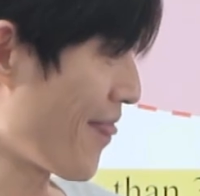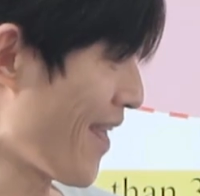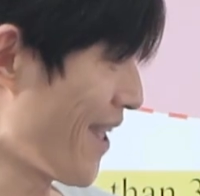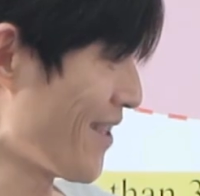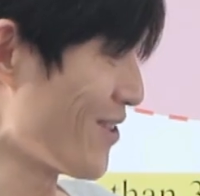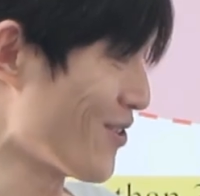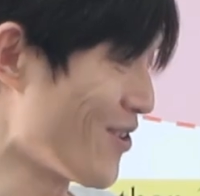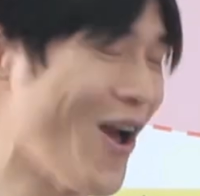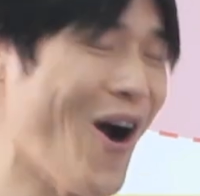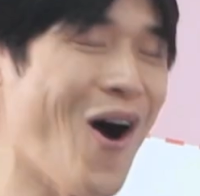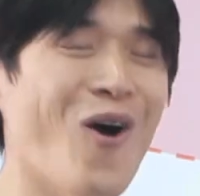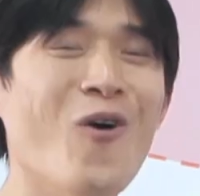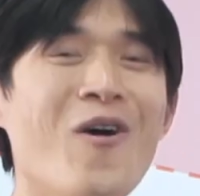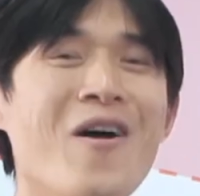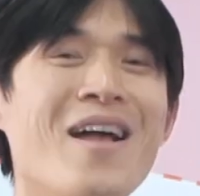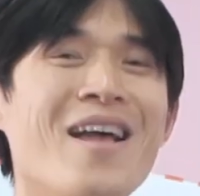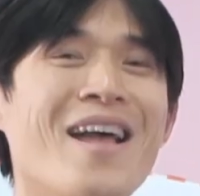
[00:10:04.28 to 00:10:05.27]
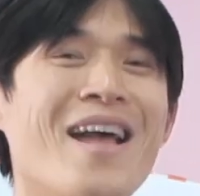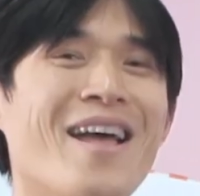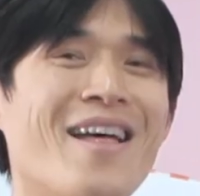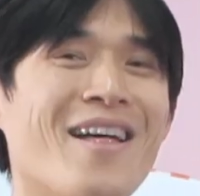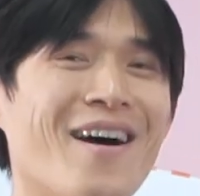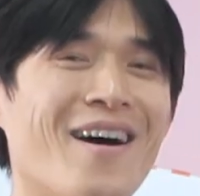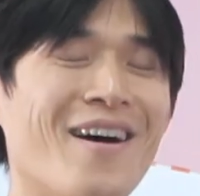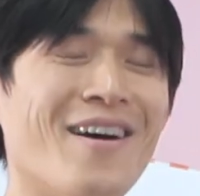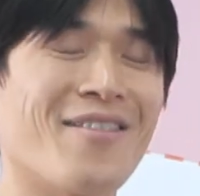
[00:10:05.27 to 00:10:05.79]
then you know
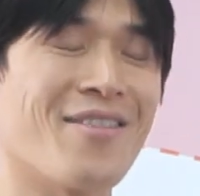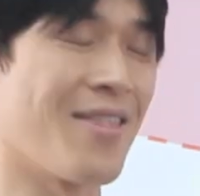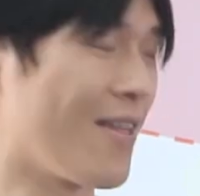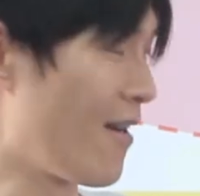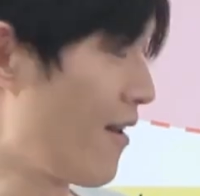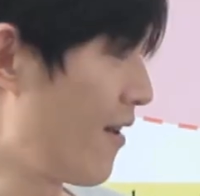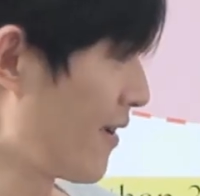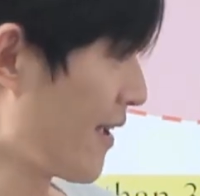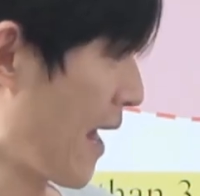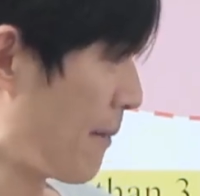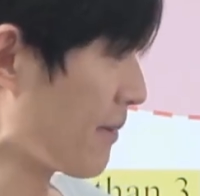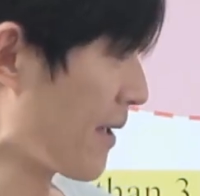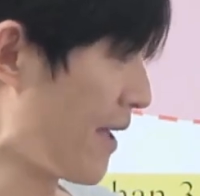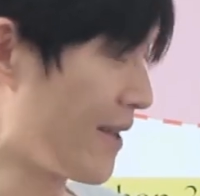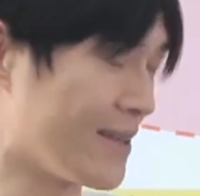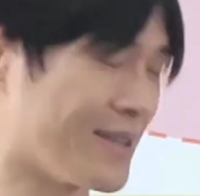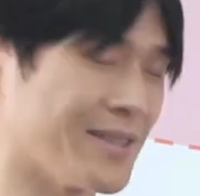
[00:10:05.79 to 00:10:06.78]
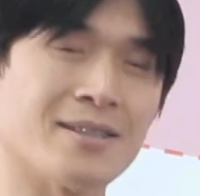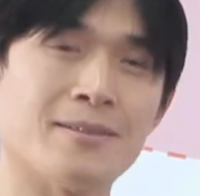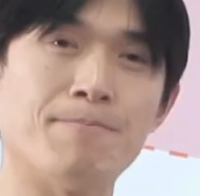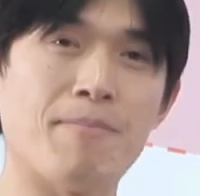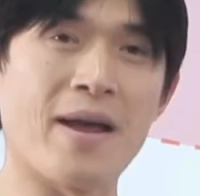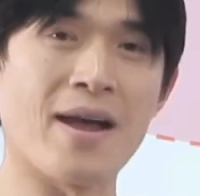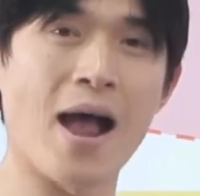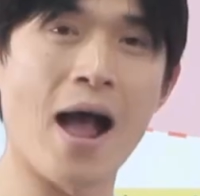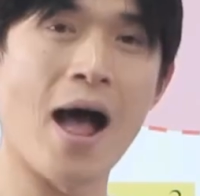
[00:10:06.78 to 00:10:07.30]
the cupcakes
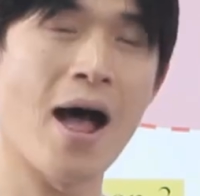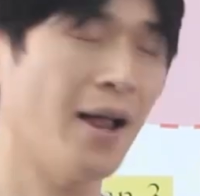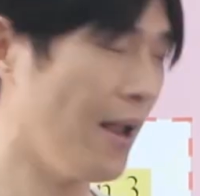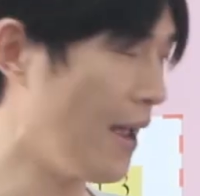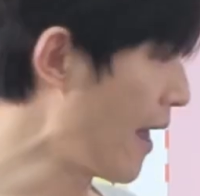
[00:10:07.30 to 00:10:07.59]
Ben got